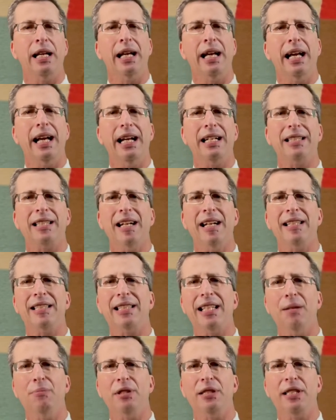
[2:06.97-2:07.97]

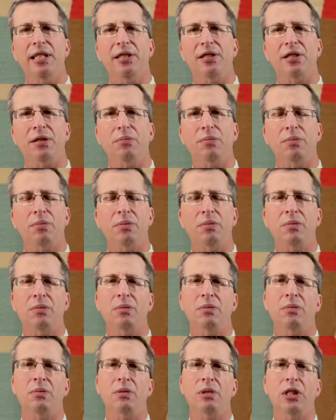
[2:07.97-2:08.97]
Anti-Semitism
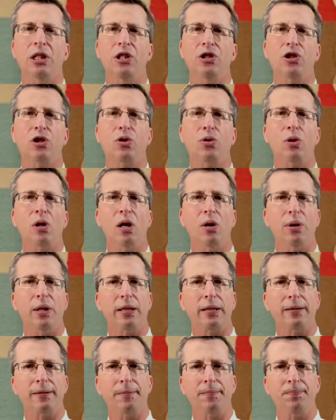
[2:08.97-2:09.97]
is growing,
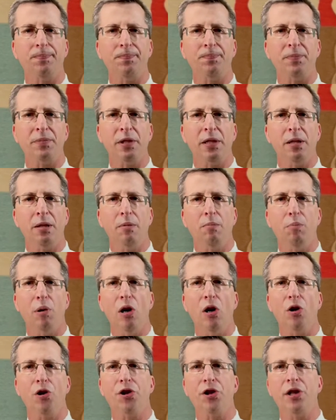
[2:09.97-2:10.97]

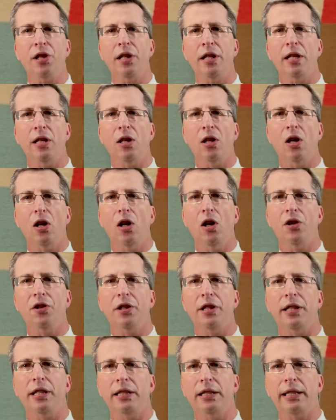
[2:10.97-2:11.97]
both on
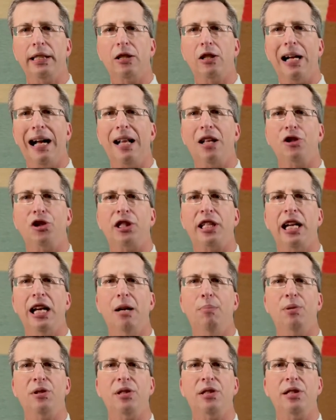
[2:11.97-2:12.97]
the college
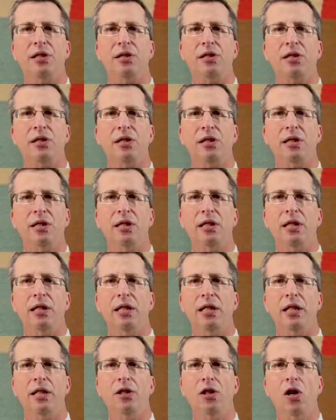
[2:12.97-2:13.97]
campuses,
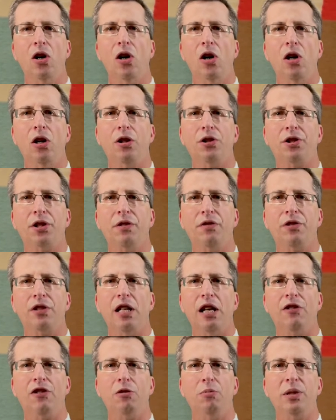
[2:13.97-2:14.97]
in the halls of
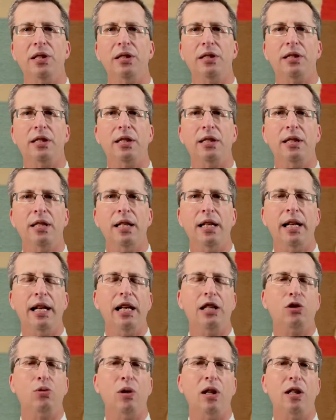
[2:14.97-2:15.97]
government,
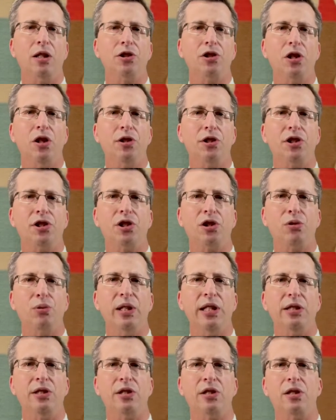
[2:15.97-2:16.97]
as well as on the
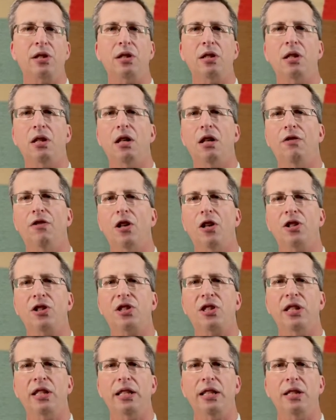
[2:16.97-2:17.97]
streets of our
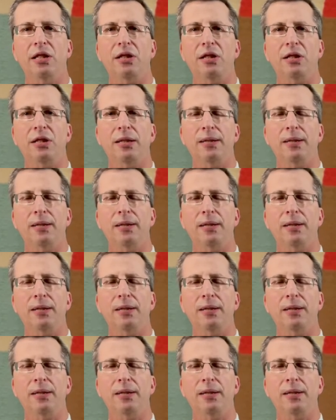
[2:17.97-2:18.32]
cities.